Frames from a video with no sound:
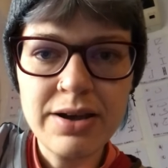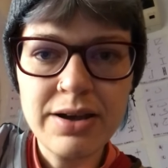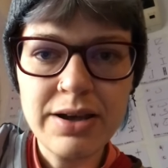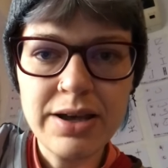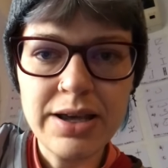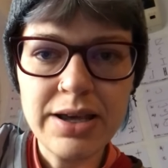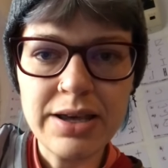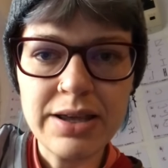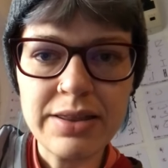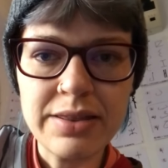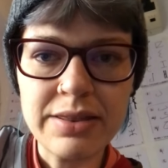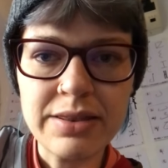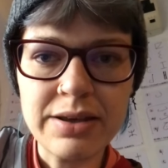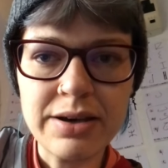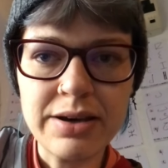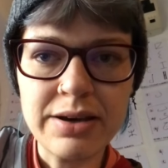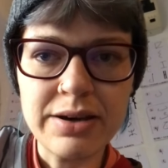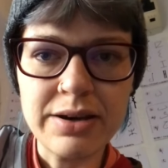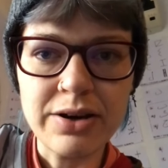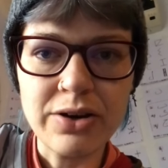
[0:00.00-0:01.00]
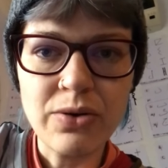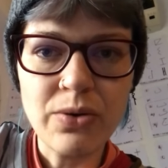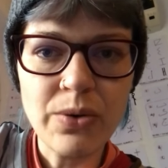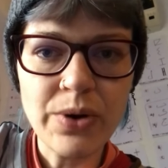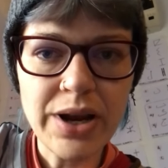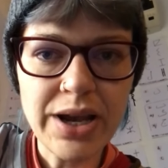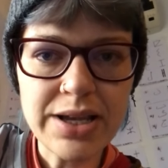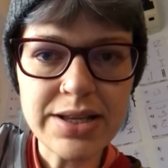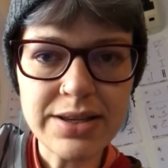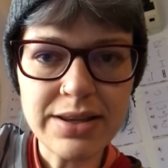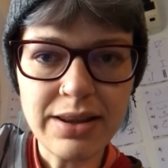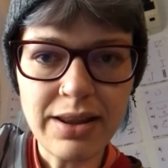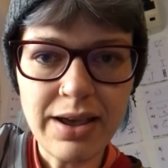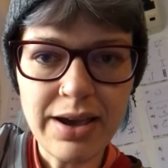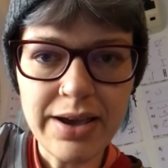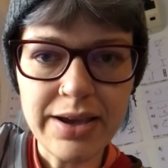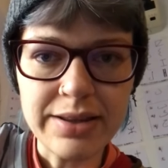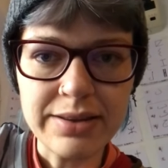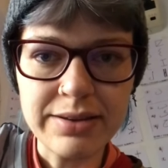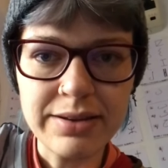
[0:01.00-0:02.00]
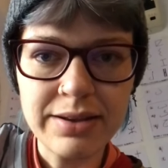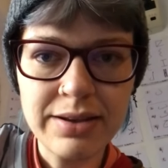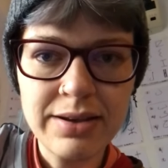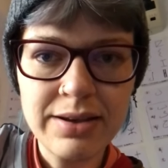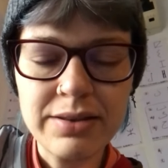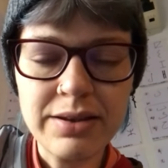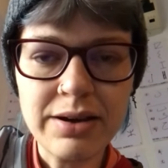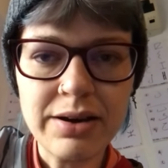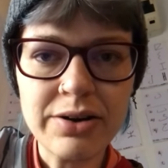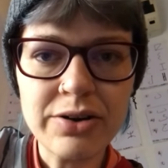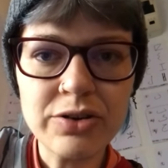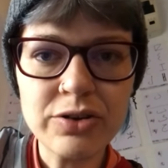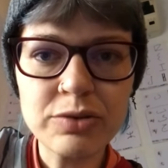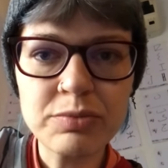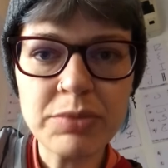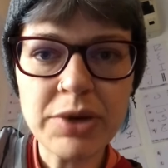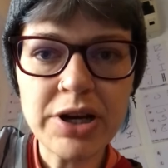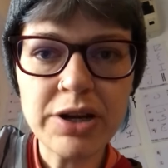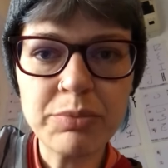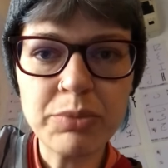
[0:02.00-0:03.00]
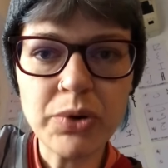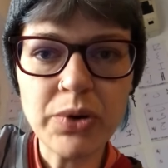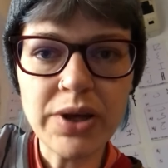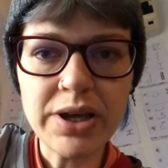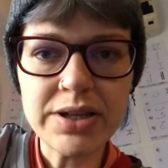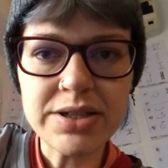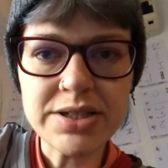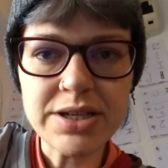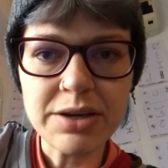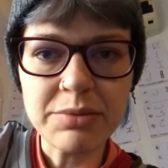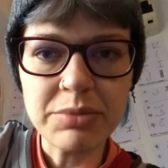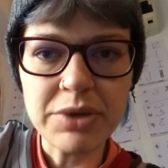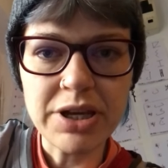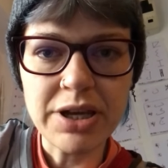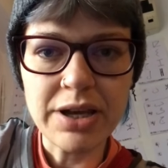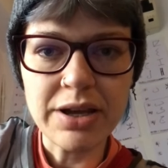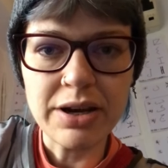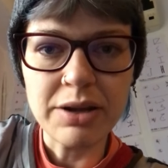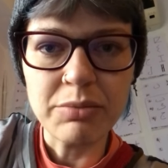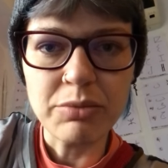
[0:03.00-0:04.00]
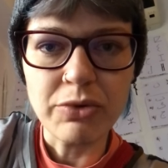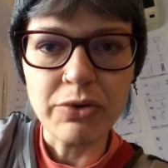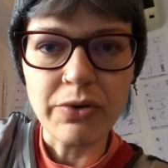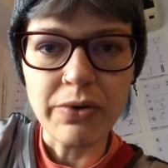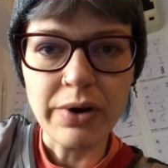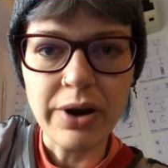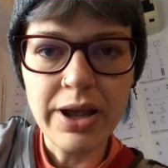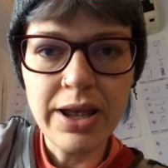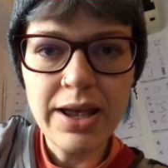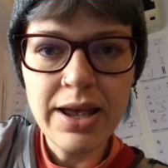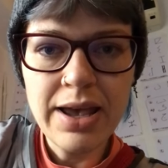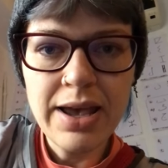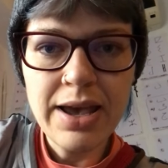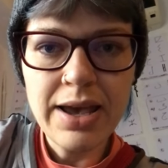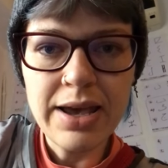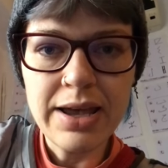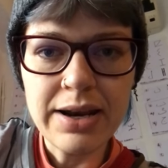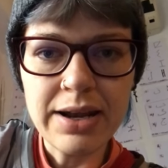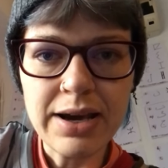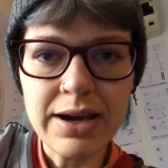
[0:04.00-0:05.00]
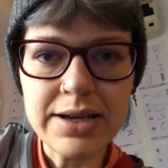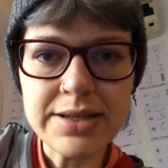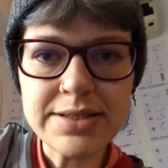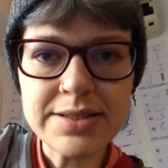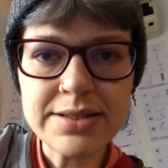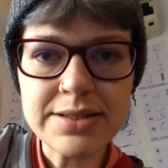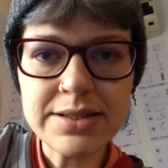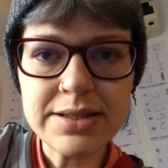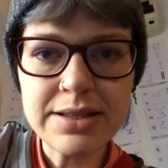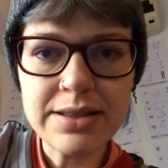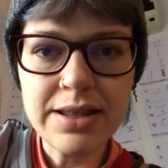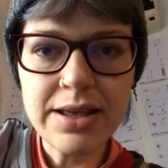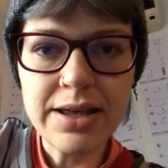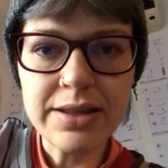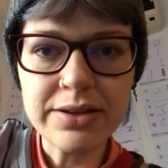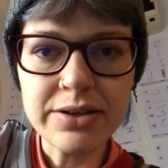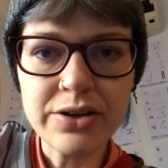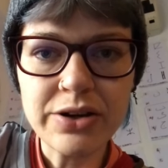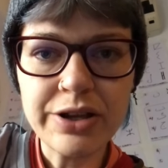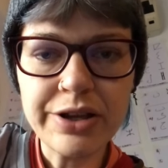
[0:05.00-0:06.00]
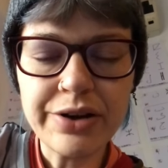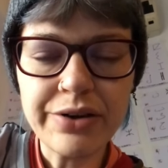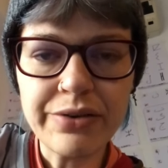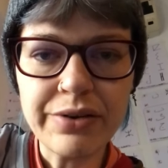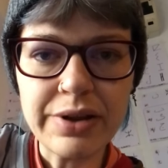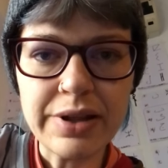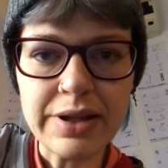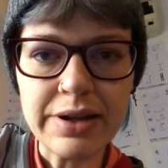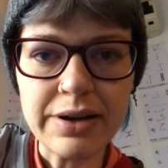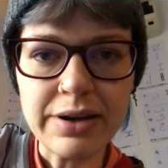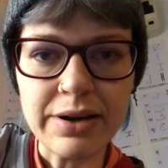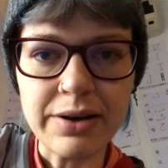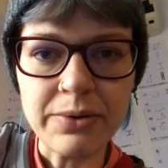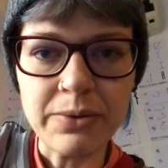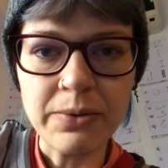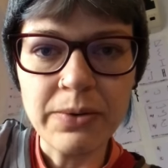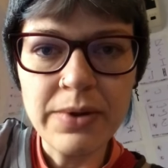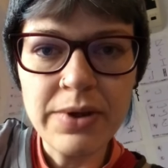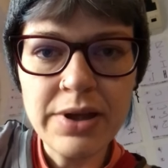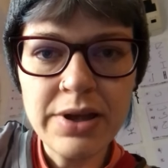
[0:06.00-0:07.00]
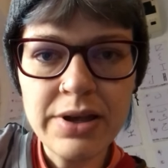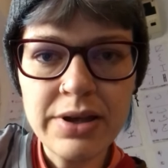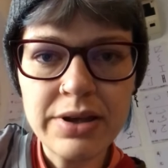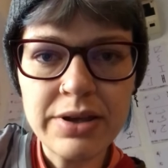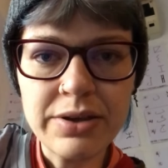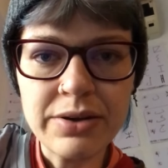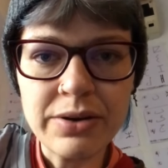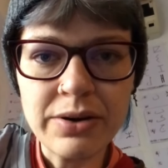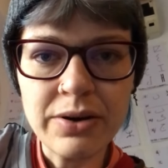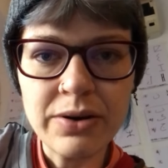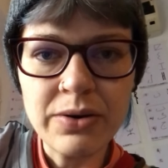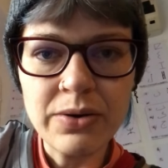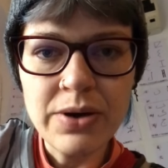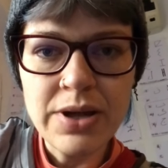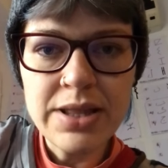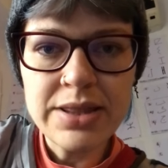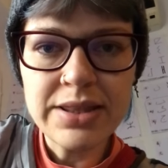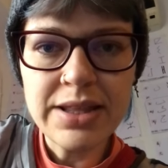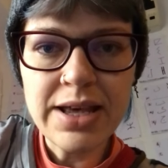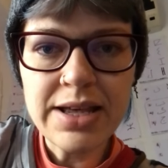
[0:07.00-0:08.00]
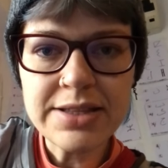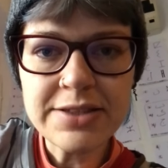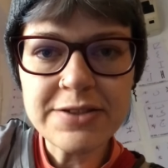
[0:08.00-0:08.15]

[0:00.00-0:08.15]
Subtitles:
in a correct light. They are not manipulating me anymore, and I see that clearly now. You know, that's